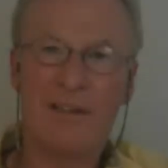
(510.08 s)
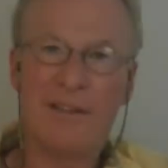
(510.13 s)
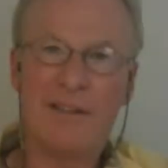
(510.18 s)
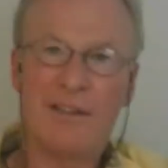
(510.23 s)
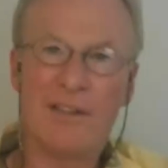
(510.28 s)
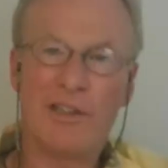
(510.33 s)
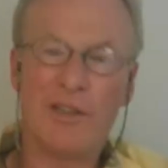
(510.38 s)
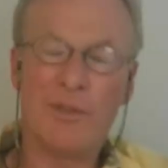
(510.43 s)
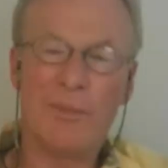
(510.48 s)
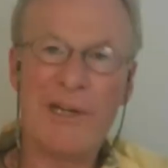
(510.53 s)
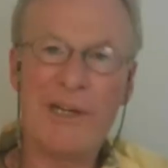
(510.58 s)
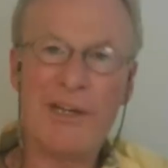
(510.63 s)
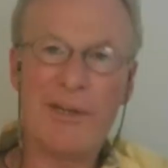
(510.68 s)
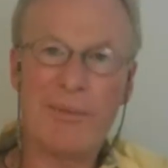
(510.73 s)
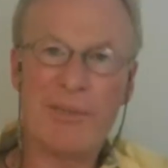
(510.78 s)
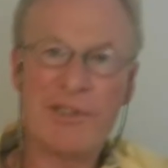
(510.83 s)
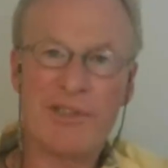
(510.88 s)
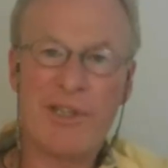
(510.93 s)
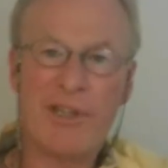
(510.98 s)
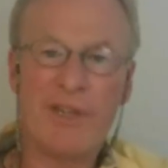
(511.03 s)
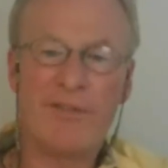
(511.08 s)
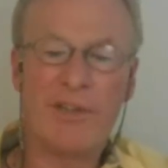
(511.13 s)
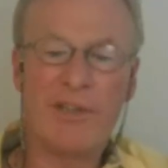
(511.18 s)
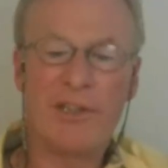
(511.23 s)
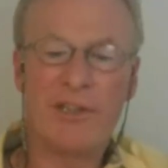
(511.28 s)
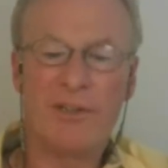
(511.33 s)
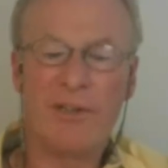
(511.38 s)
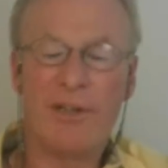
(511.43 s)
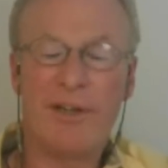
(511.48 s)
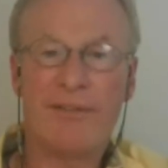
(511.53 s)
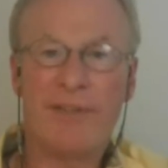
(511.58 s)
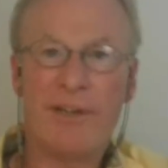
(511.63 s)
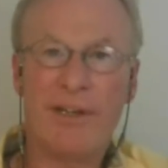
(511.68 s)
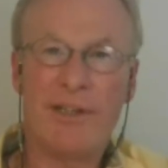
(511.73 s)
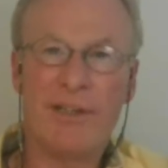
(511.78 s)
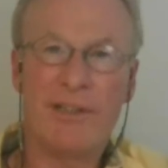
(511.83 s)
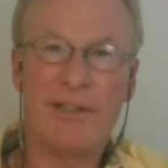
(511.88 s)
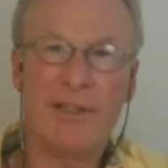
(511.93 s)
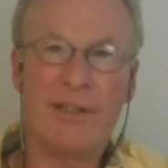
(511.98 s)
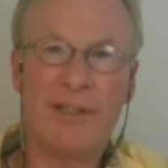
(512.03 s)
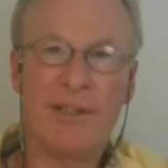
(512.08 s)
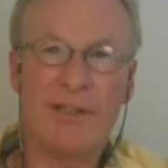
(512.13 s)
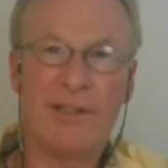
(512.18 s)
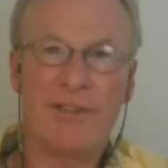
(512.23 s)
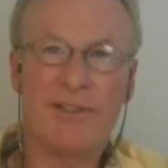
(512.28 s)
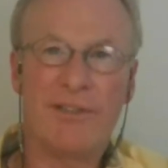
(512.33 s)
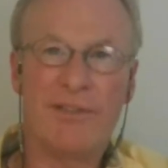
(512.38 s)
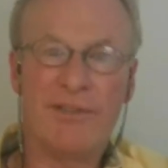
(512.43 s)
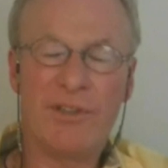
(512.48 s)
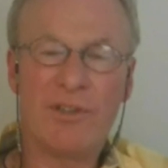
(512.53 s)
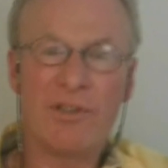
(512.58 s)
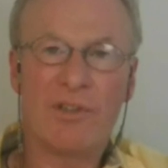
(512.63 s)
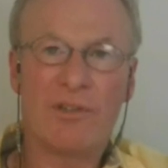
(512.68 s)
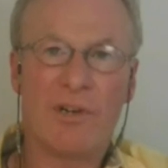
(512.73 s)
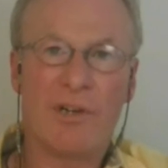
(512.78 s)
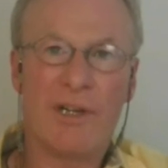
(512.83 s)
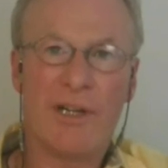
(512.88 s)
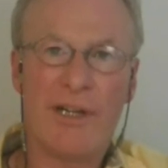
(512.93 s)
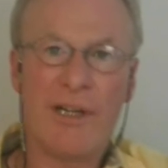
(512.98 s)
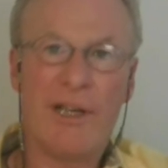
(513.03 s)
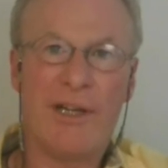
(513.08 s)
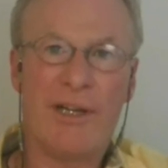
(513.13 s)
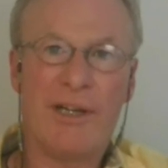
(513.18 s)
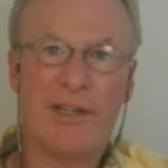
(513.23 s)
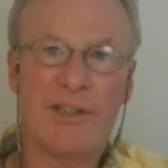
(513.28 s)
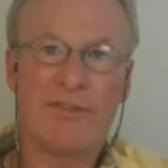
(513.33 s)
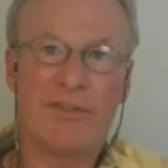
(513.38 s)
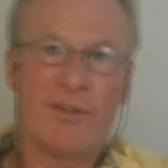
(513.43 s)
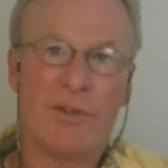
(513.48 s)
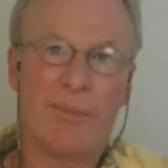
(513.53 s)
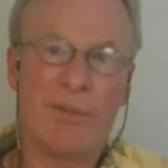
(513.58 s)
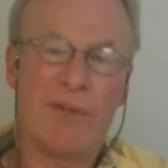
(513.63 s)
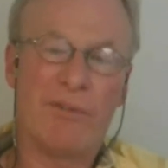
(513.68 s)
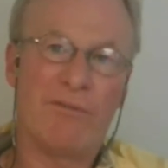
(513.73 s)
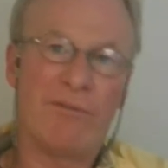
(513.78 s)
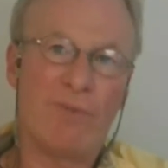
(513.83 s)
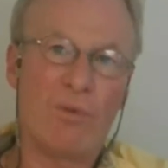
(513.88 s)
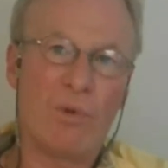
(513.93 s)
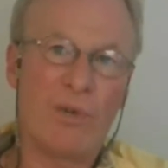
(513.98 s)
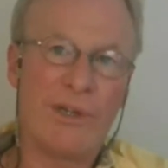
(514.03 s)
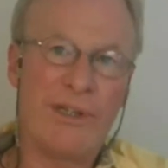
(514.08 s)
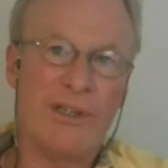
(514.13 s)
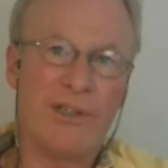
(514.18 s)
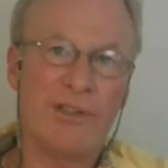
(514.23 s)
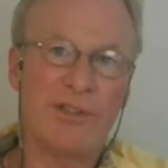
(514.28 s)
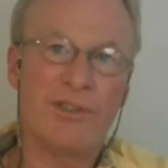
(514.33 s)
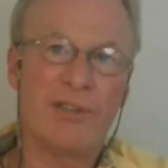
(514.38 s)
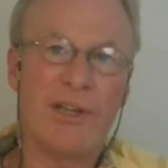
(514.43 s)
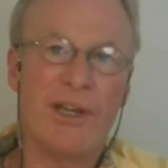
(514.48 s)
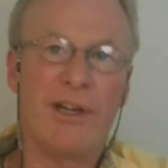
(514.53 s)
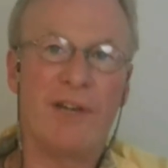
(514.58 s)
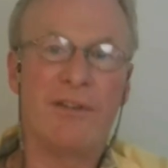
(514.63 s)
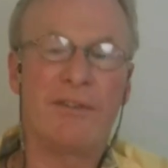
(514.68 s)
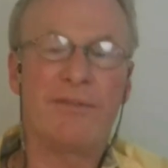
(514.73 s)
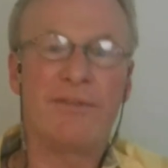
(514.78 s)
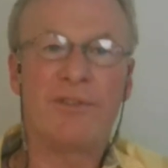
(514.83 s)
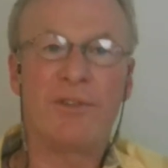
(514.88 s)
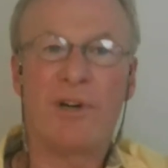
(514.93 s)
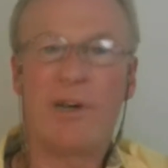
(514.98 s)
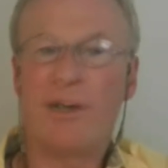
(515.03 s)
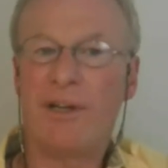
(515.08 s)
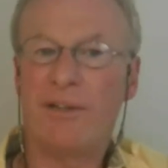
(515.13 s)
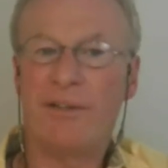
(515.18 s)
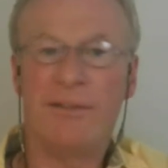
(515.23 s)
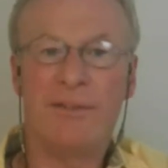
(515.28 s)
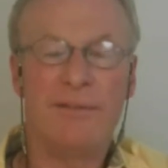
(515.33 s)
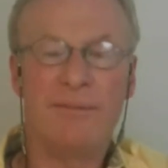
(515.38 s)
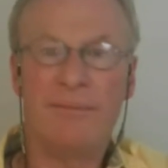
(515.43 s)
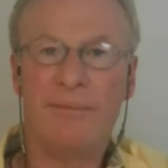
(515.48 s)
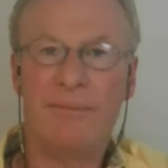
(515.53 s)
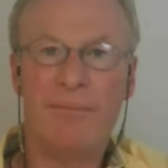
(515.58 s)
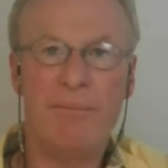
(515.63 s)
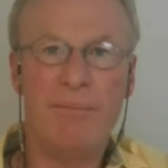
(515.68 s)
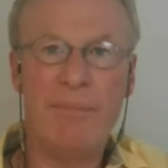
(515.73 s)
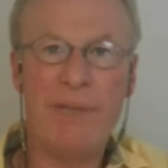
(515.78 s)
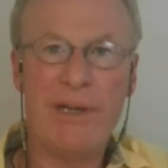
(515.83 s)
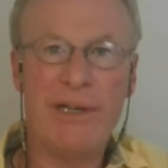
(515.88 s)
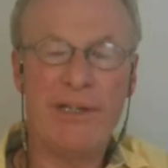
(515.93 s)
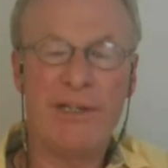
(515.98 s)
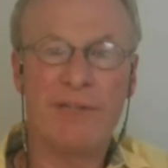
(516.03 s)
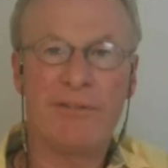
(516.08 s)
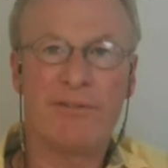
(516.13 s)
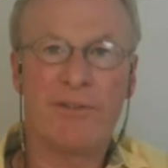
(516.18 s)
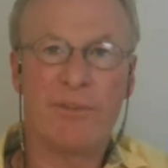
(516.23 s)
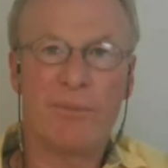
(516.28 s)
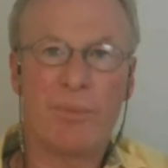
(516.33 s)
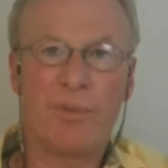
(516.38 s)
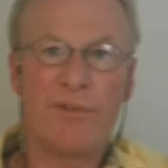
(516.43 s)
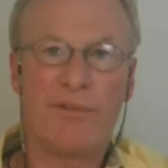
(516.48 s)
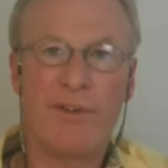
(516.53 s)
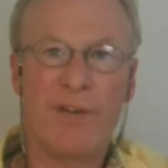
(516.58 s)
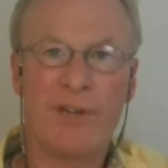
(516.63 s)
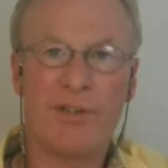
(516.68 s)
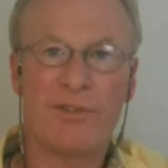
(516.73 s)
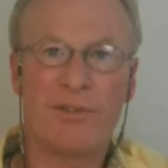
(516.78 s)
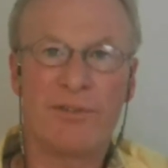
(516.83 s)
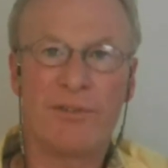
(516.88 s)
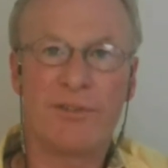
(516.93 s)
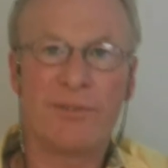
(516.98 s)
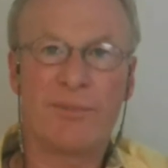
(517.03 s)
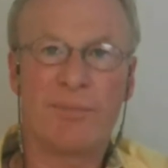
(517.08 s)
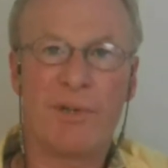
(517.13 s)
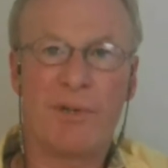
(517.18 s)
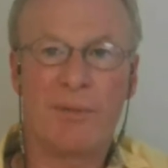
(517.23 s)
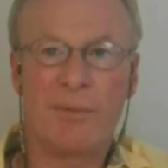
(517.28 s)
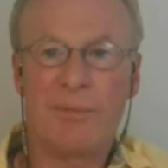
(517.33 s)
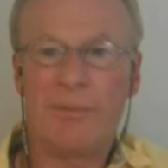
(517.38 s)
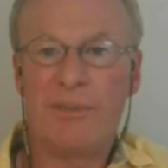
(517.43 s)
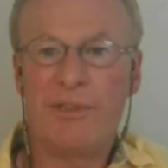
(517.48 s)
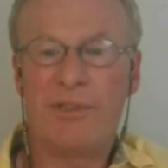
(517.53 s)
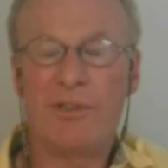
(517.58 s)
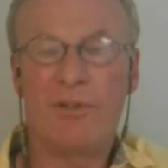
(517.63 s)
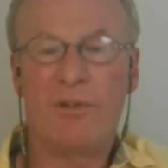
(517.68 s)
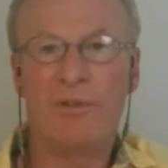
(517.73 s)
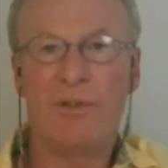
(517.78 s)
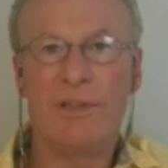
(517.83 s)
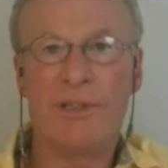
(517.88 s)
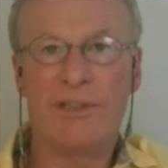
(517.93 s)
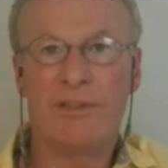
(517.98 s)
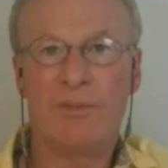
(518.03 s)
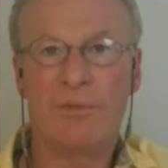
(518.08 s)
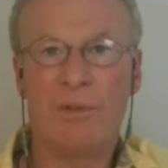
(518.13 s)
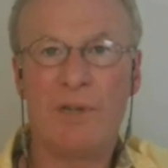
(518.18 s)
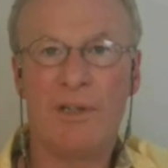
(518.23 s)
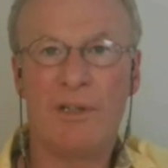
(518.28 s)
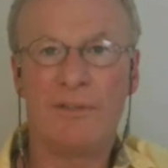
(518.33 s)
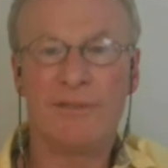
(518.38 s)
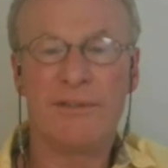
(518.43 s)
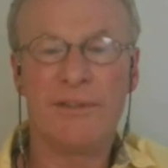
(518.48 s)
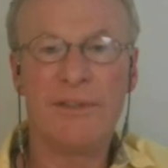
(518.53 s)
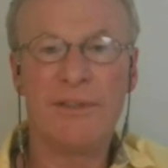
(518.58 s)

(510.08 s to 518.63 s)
Hello, my name is Ted Below. I've had uh, severe chronic headaches for about four years now. Tried many different professionals, probably totaling twelve,